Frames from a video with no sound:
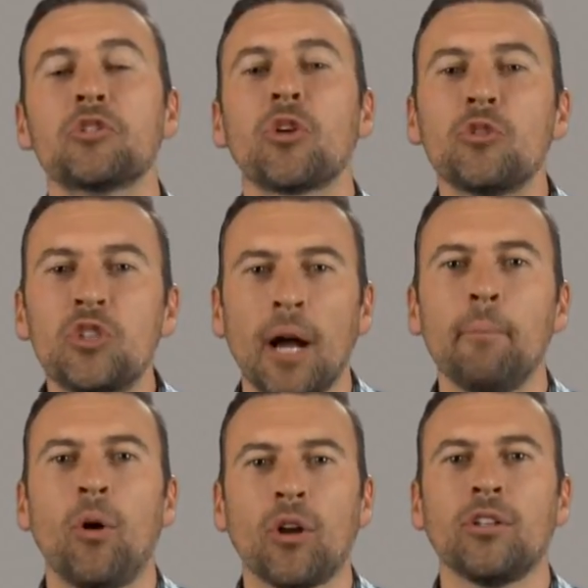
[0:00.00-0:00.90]
so
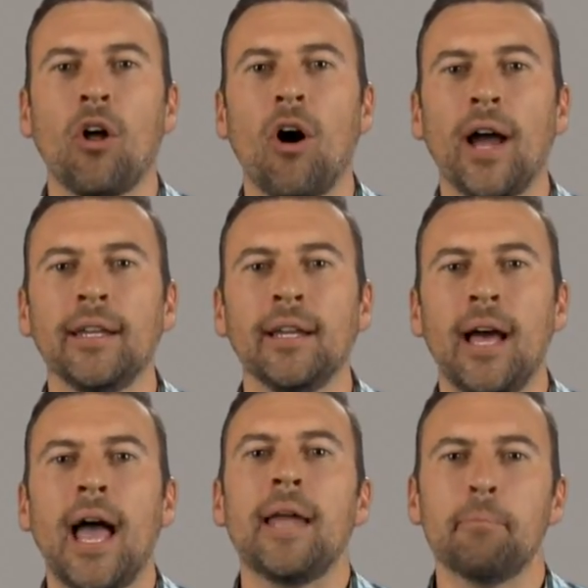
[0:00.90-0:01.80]
jump online
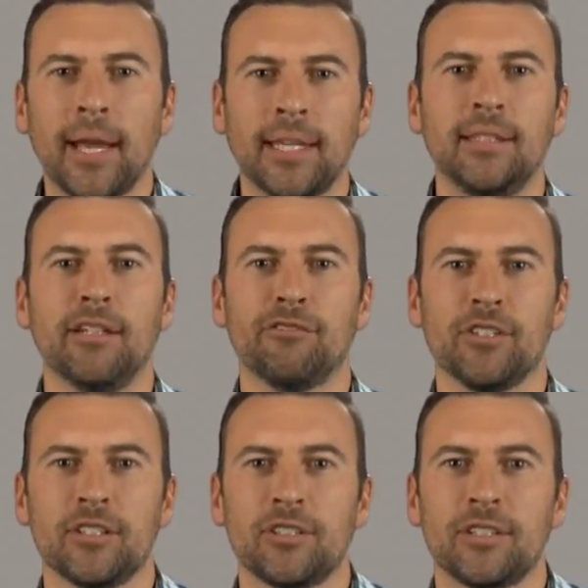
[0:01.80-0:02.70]
and make a
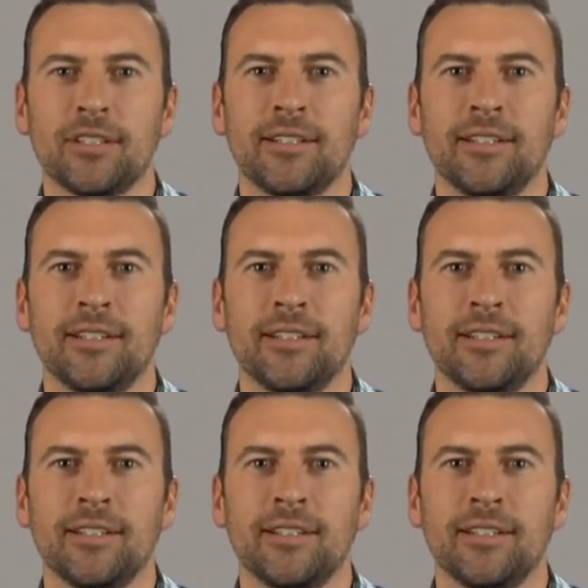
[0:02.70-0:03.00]
difference.